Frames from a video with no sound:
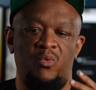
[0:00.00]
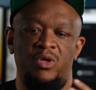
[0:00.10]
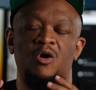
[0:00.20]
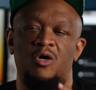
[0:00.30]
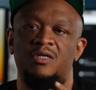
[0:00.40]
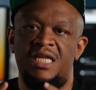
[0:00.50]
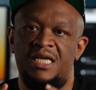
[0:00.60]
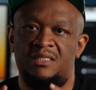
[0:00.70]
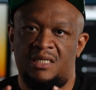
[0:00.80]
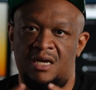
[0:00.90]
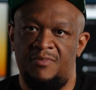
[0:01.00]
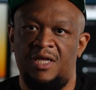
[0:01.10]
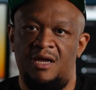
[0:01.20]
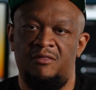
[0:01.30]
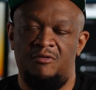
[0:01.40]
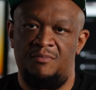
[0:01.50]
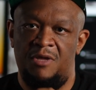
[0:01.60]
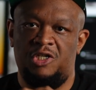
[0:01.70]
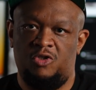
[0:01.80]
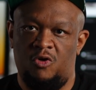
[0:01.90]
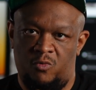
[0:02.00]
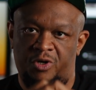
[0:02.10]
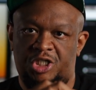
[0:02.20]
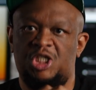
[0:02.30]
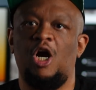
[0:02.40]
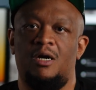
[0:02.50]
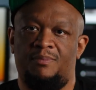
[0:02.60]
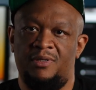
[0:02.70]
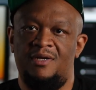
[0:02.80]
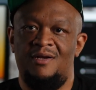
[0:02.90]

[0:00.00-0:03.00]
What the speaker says: we all need to come together to make sure we're sharp.